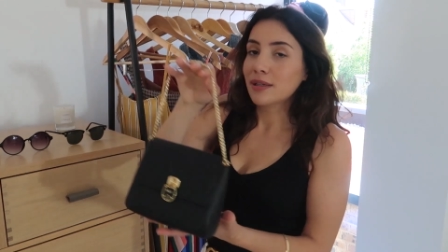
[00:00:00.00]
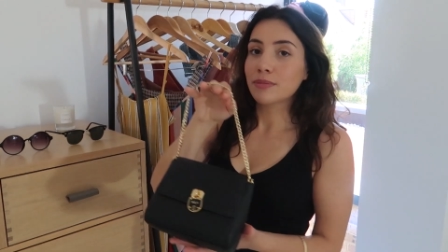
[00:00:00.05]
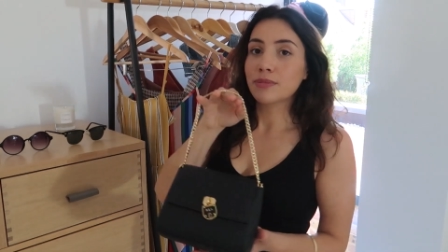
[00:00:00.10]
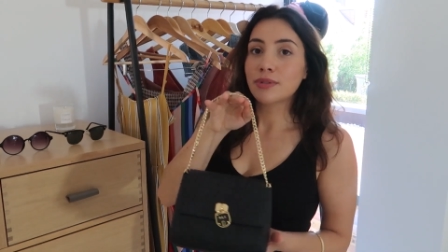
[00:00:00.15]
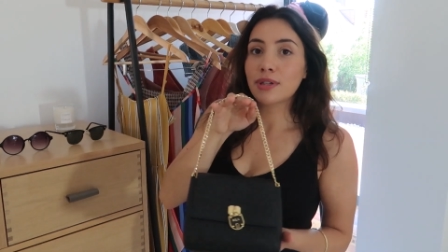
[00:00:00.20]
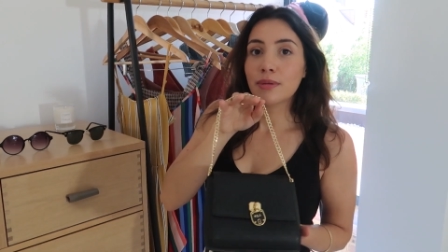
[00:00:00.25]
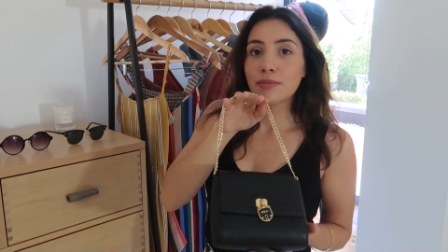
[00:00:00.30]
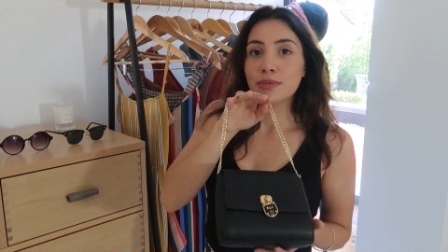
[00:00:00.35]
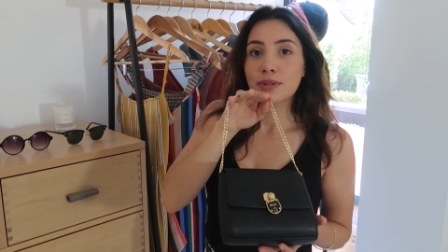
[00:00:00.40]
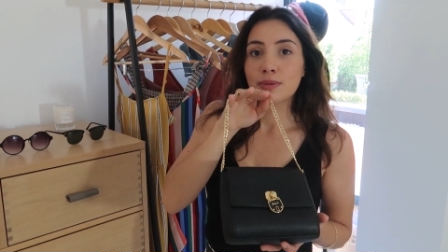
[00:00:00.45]

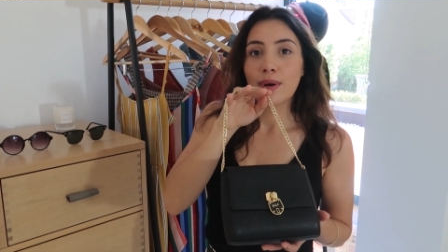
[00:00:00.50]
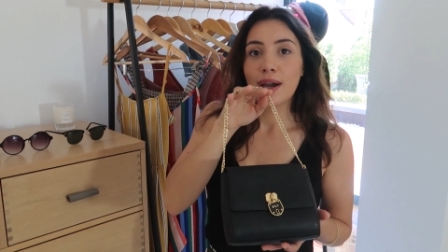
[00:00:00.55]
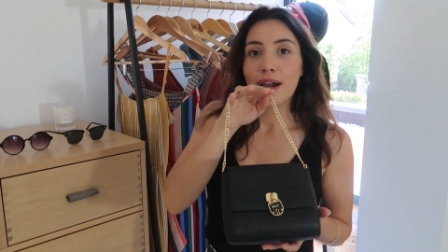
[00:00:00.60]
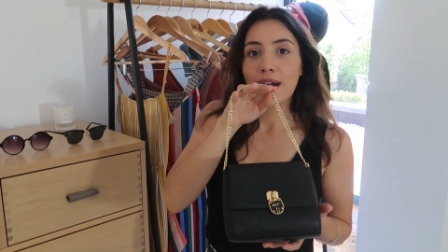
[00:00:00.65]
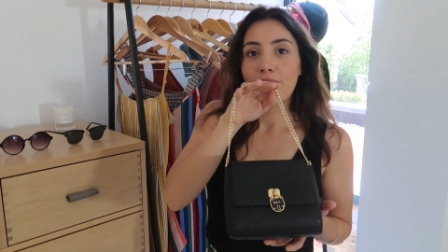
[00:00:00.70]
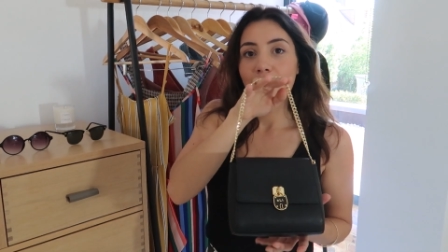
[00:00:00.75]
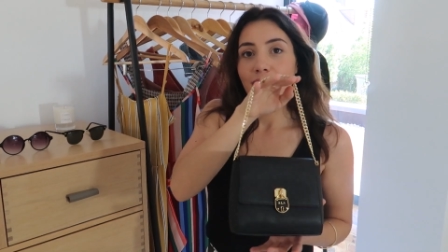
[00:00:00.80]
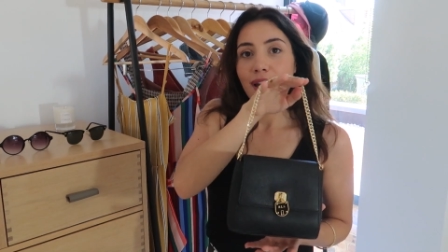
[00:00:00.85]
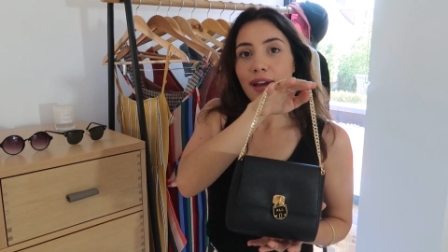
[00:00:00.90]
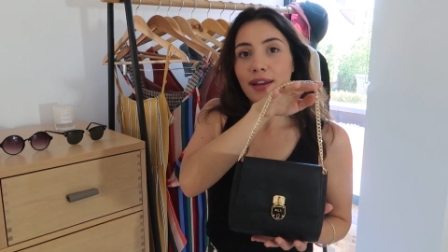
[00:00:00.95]
sometimes
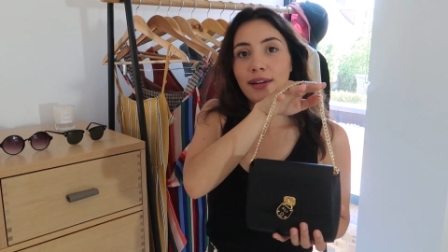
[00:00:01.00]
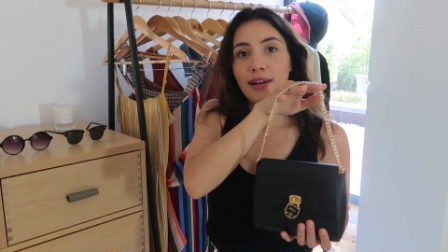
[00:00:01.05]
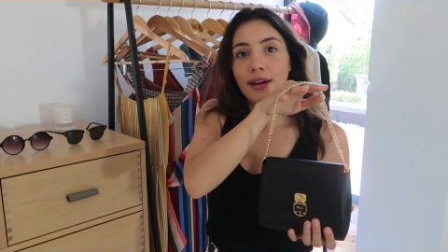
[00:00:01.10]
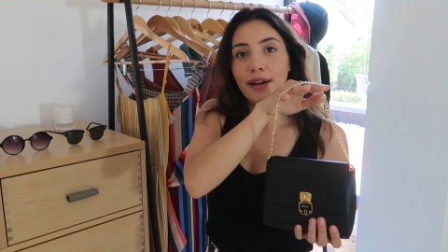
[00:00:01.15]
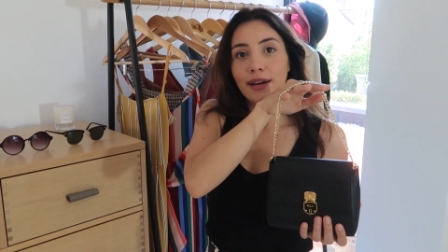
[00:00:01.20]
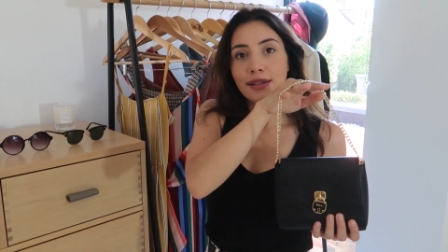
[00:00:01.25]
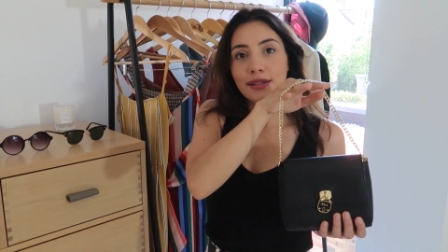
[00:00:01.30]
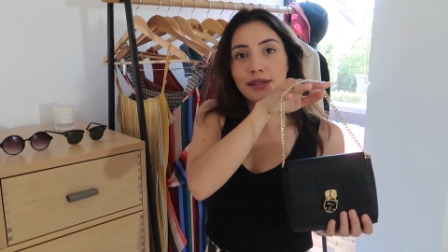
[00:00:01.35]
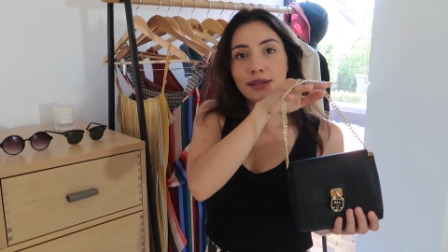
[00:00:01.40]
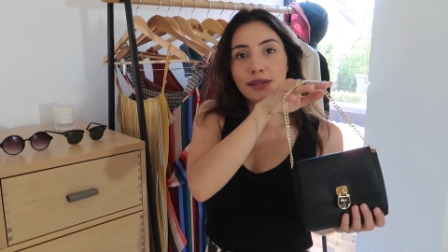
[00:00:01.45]
wear a
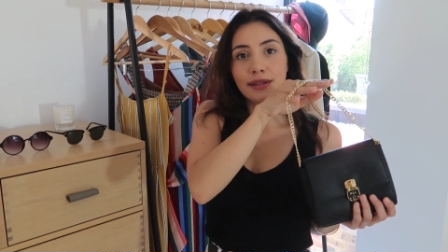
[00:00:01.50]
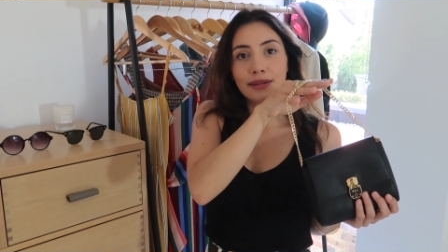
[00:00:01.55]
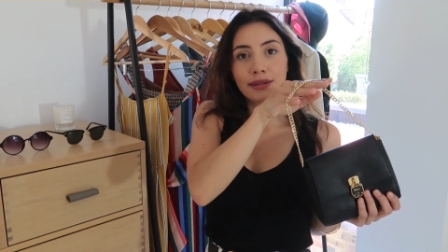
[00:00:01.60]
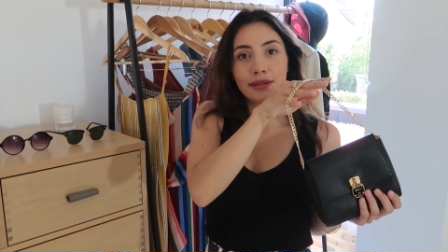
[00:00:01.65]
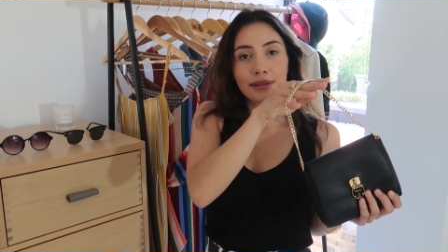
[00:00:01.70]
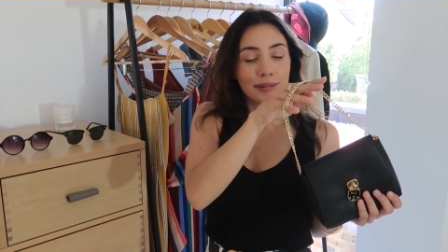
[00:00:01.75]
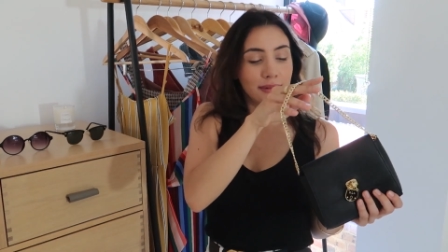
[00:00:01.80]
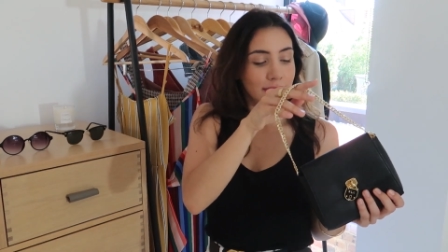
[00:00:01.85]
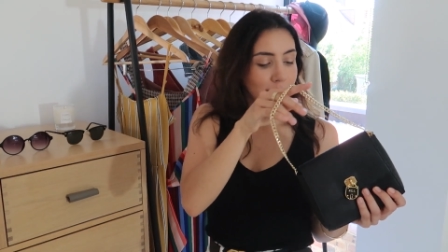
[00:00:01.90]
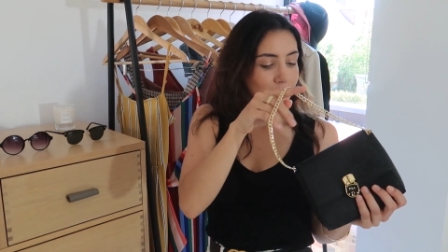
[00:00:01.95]
nice
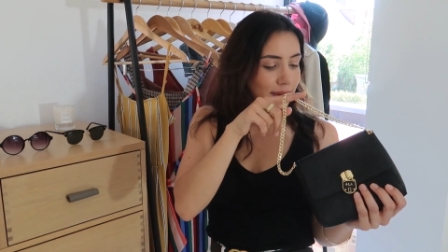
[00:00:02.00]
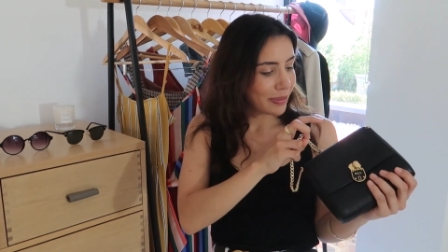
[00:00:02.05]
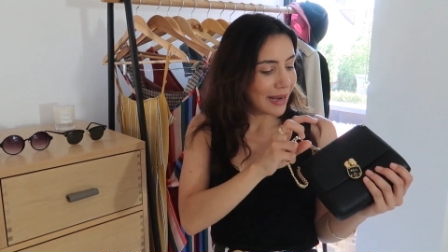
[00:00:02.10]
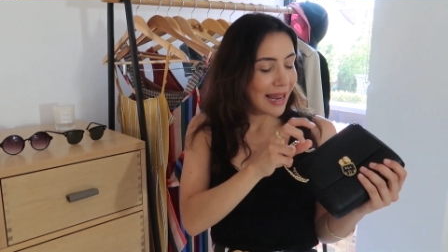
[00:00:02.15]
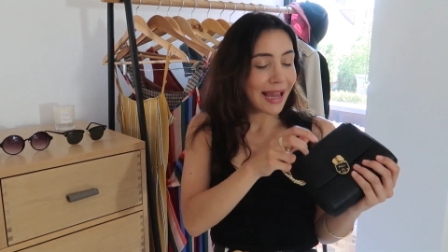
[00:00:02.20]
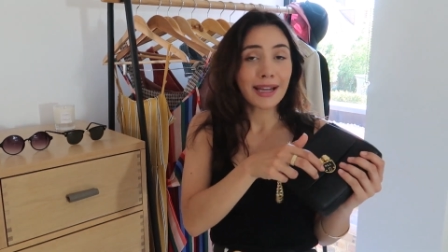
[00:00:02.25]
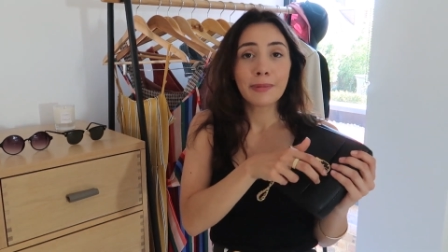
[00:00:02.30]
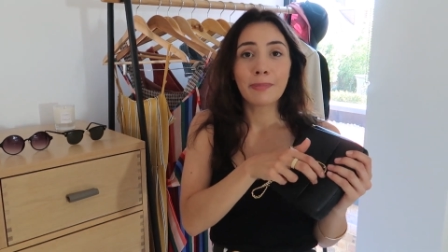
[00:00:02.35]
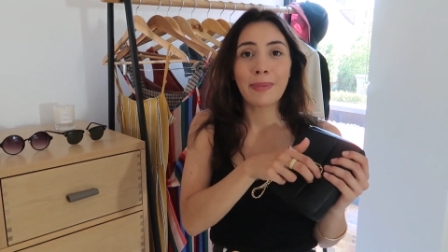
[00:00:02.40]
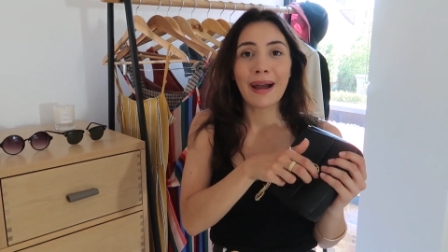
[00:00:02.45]
little
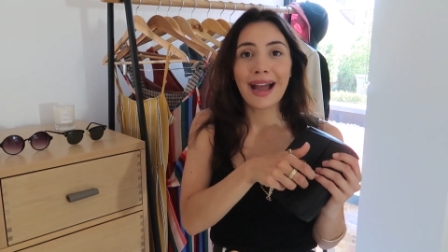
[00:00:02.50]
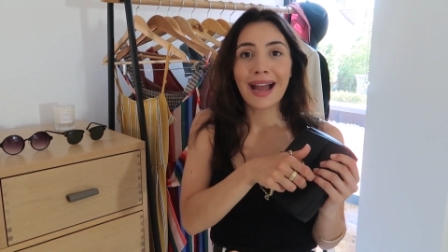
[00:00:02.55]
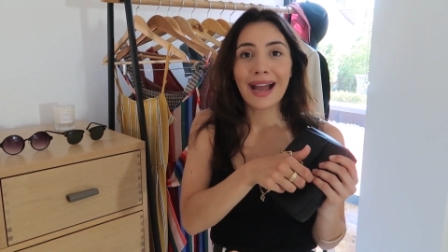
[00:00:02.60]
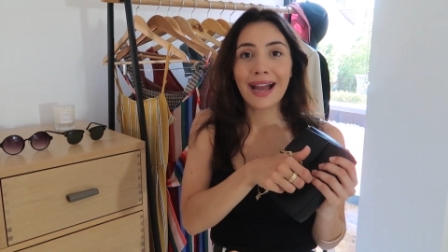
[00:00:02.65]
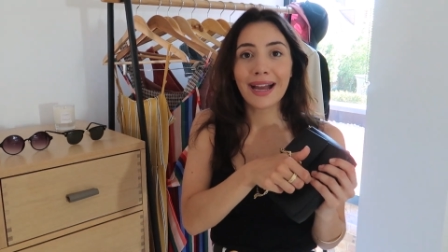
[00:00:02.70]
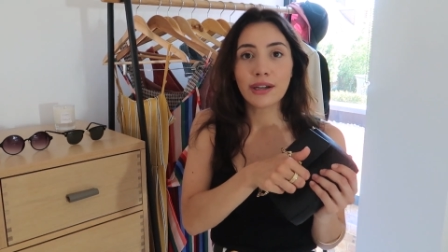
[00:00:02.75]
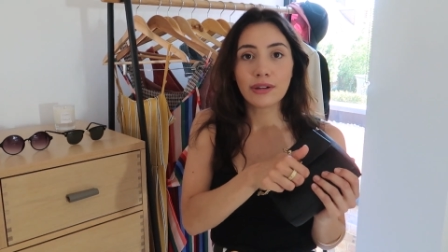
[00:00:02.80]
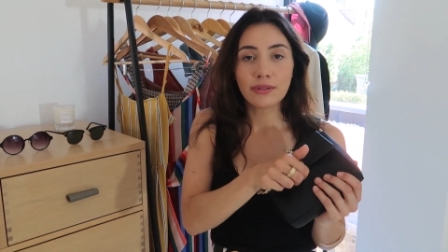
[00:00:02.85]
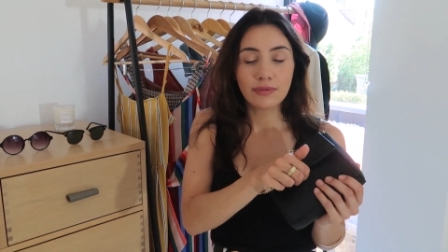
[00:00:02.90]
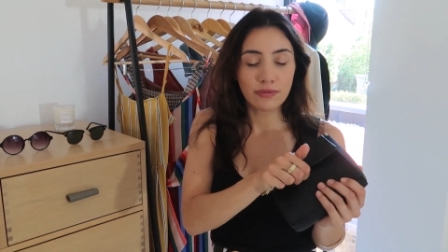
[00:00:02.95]
black
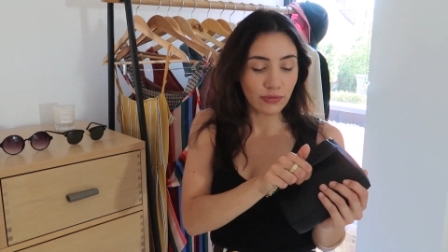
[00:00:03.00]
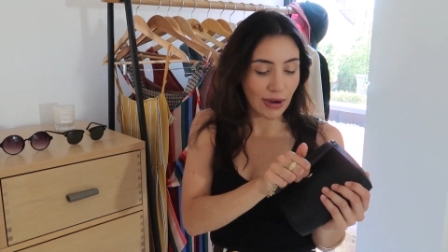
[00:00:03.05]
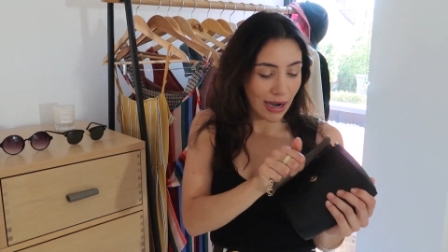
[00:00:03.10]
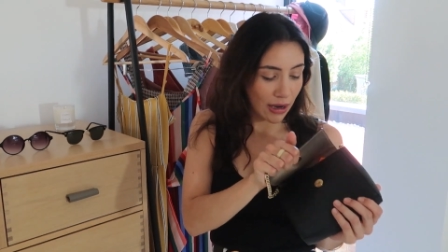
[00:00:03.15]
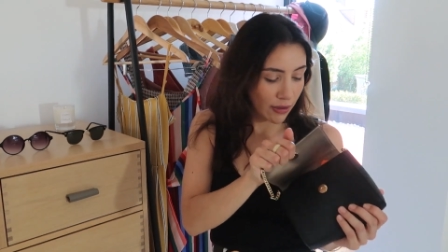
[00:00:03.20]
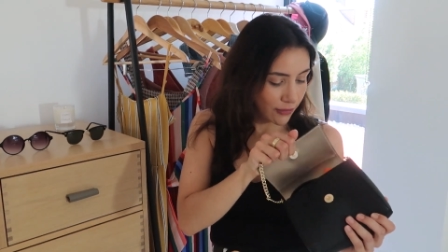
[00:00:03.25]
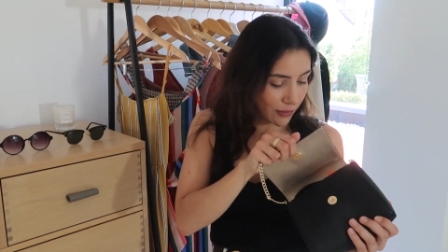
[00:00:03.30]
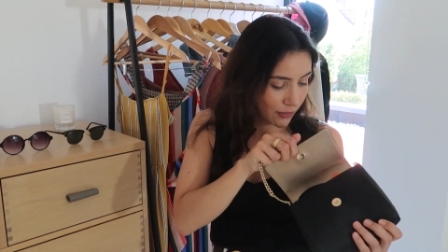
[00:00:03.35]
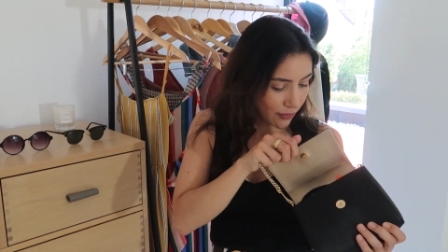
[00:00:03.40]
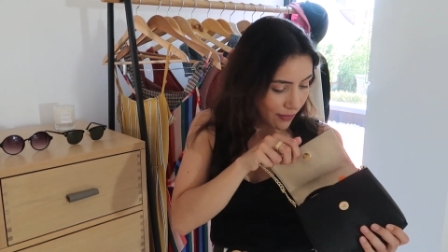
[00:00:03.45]
bag,
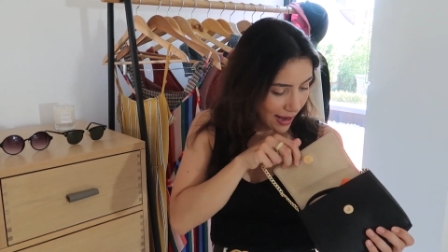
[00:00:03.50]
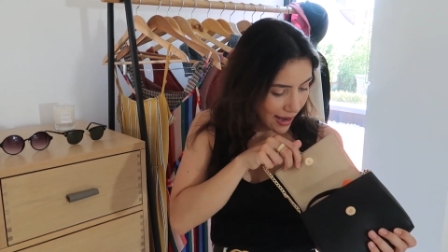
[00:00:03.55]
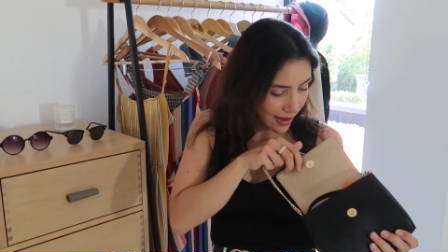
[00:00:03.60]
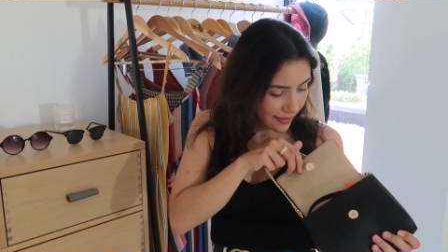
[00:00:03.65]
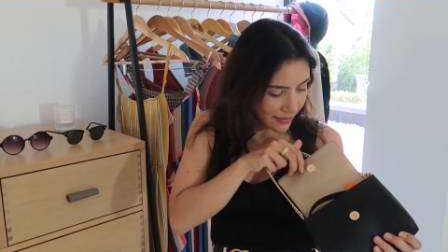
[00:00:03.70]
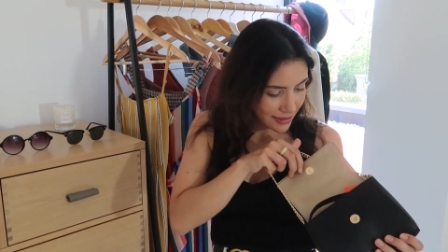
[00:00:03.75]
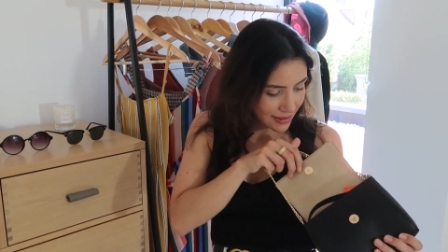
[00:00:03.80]
Ralph Lauren.